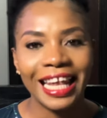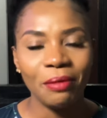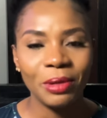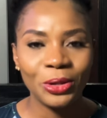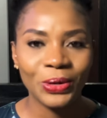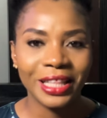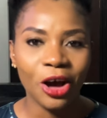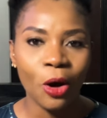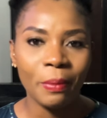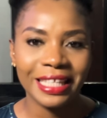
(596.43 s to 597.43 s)
Let me know in the
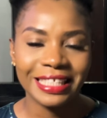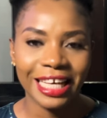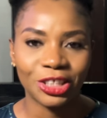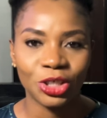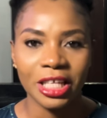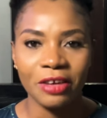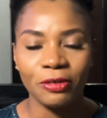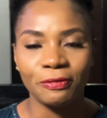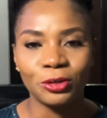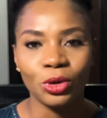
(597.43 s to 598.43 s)
comment section if
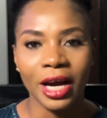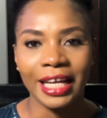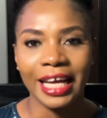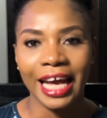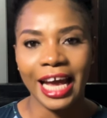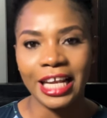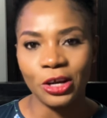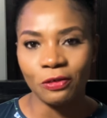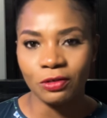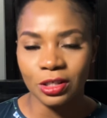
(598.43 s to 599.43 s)
you've tried
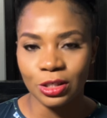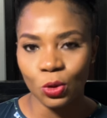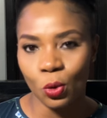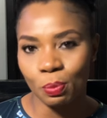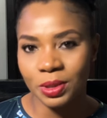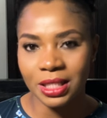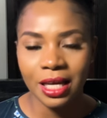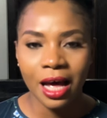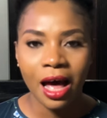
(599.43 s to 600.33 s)
any of the soaps.